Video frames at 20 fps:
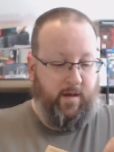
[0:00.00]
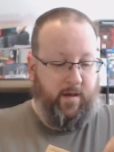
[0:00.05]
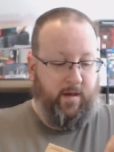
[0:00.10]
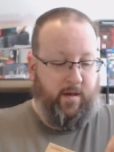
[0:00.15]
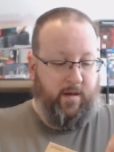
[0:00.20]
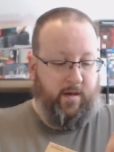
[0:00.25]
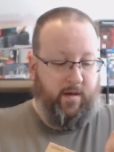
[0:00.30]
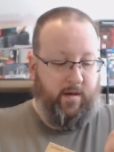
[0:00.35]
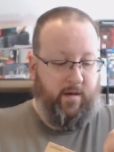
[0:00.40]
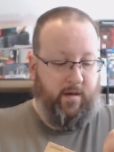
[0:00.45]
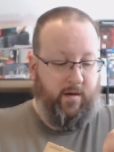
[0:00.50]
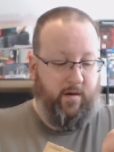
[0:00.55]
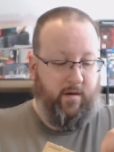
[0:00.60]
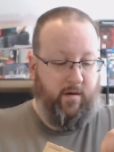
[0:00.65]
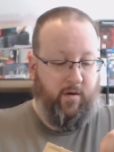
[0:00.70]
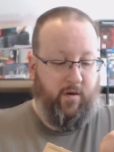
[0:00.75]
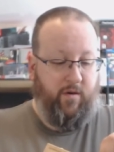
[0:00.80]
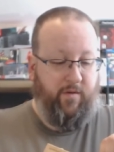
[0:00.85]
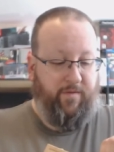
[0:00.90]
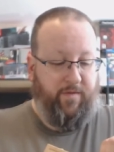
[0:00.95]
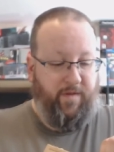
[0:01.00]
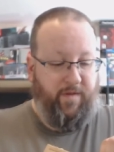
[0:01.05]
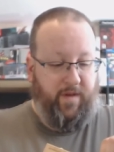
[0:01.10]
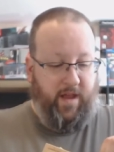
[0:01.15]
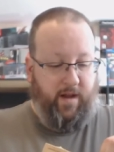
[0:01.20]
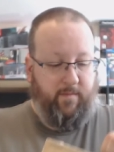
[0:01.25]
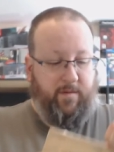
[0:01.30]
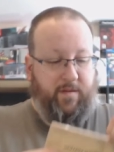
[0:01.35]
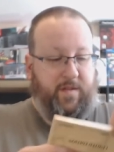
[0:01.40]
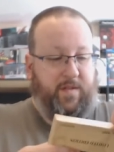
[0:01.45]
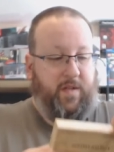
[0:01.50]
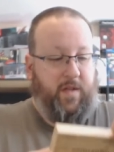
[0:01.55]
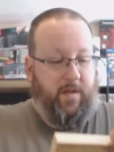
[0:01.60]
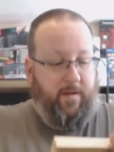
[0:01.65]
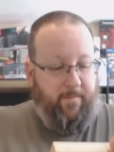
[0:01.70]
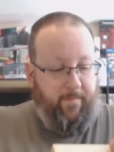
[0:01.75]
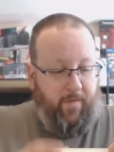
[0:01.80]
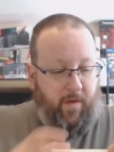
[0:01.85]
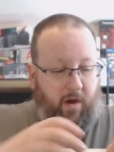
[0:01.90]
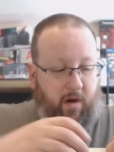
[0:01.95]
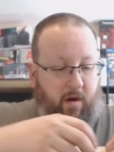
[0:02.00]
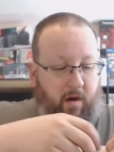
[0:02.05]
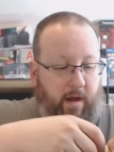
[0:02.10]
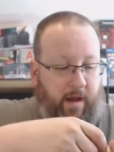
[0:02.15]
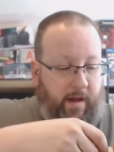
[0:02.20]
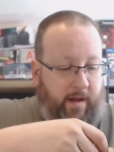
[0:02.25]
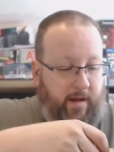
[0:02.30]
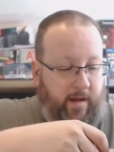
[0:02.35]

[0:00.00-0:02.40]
Oh, goofy animals. All right.